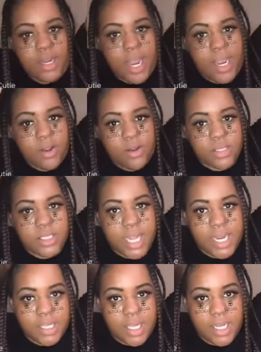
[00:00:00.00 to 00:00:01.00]
you're gonna
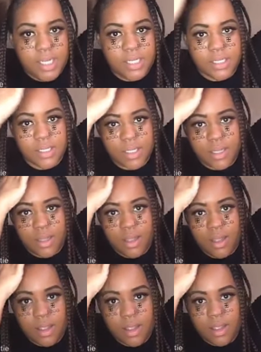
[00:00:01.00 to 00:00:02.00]
take this
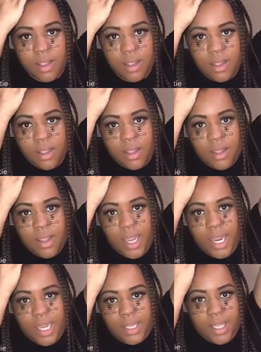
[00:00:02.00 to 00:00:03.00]

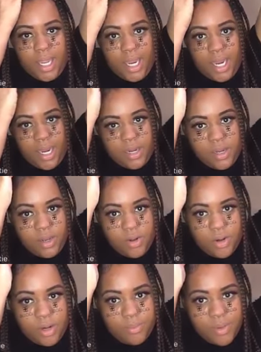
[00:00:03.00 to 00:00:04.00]
and then you're
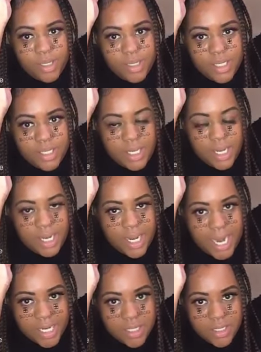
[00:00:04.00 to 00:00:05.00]
gonna put this in
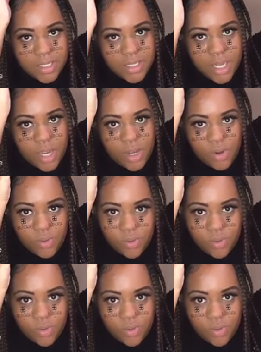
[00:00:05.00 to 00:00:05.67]
like so.